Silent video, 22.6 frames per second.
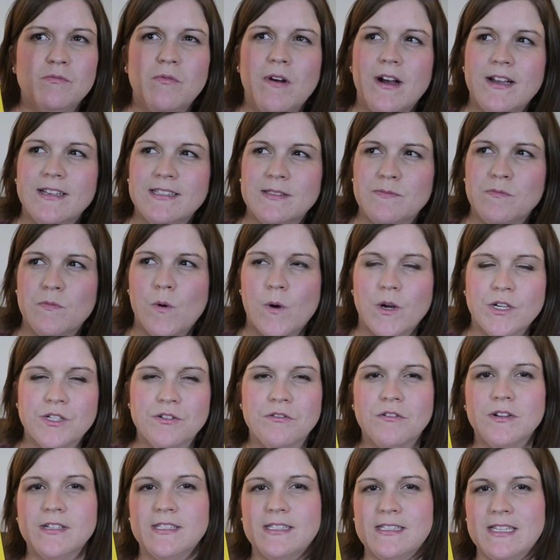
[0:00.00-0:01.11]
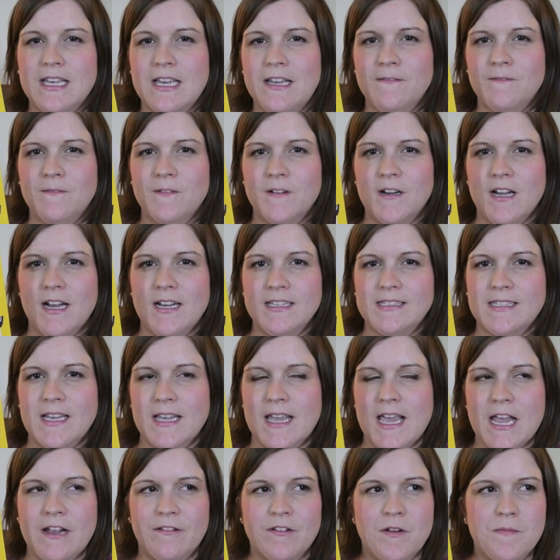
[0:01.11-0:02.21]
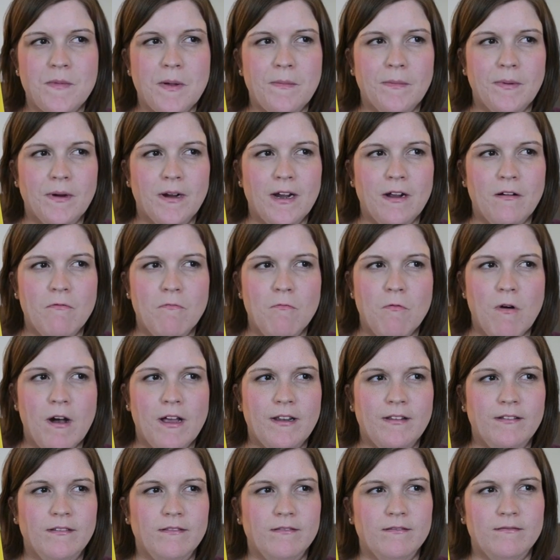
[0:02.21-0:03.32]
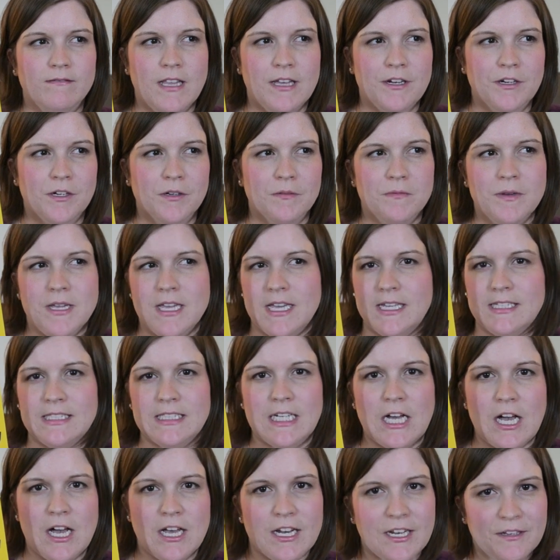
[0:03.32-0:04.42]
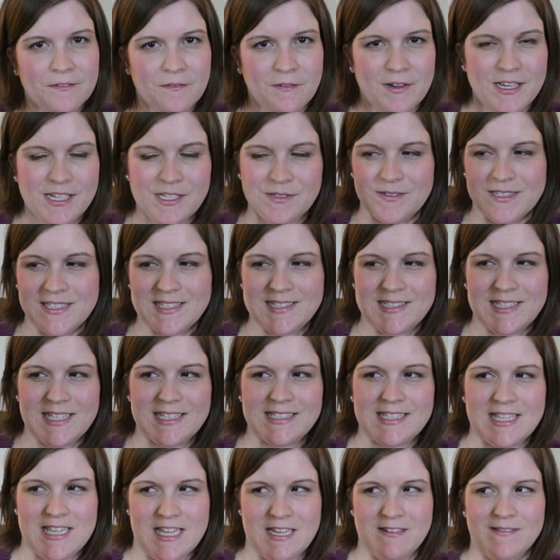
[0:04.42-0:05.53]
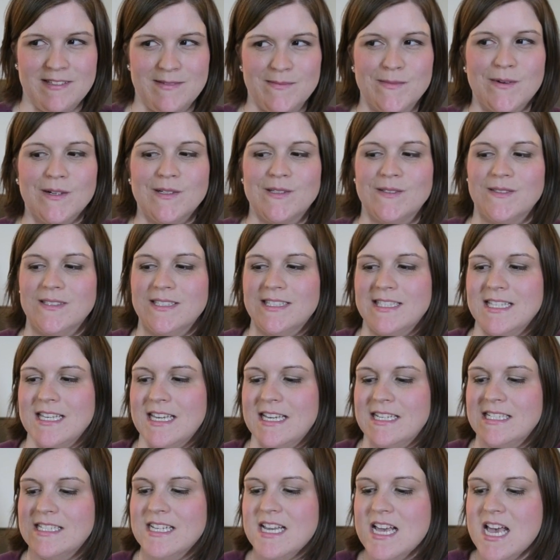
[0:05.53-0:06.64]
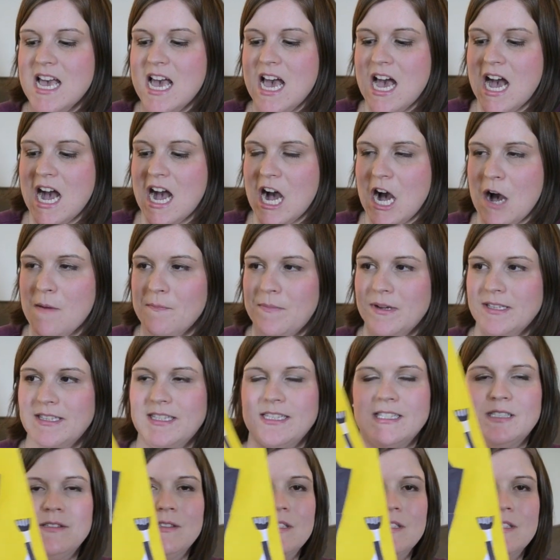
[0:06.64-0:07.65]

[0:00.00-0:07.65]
was more towards the end for us. I can't remember what letter we ended on, week 26. I think it was more towards the end. But this